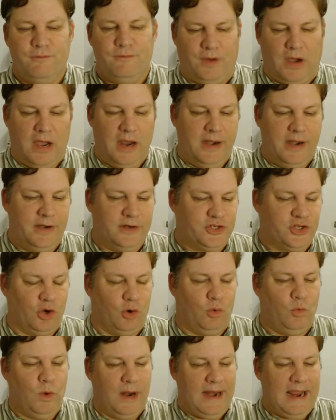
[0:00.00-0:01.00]
fine.
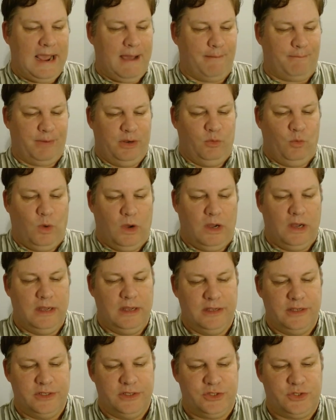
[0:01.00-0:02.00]
So what happened
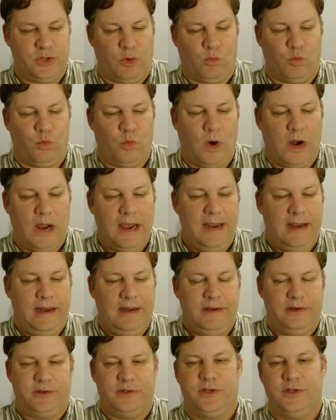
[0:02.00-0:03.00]
was
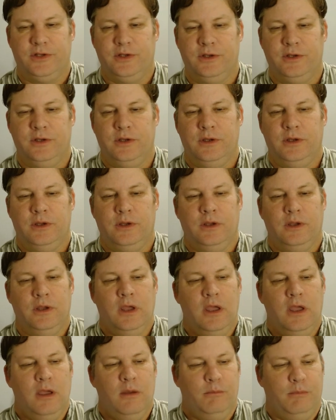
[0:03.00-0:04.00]
right
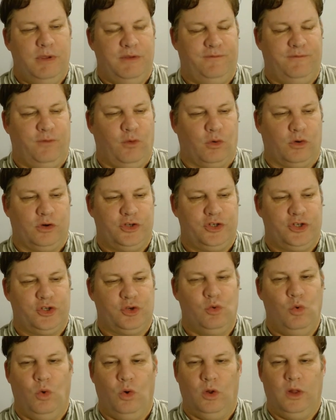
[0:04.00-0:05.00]
before
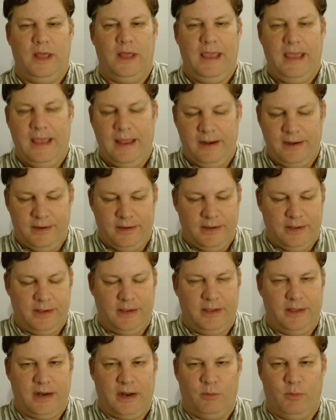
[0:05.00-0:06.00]
school
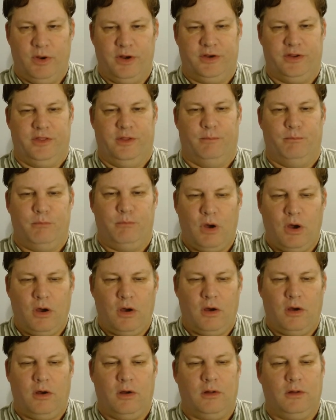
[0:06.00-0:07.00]
ended, I went to the
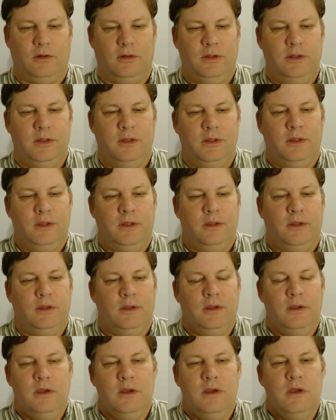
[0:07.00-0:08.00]
mall
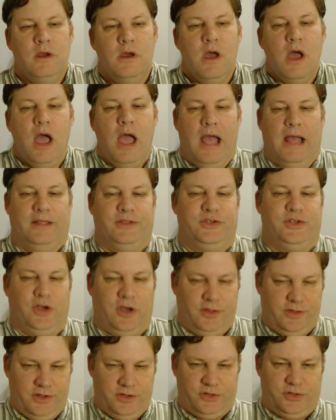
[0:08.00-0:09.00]
and
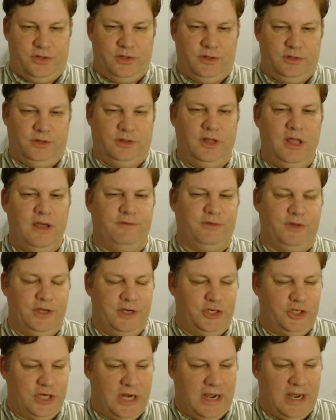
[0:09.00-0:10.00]
saw this
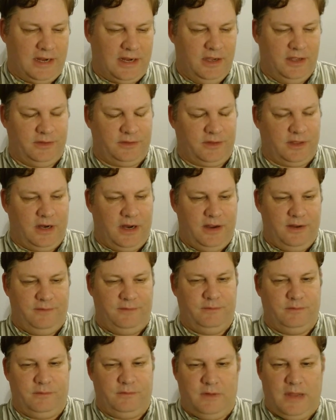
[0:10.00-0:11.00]
lovely jacket that I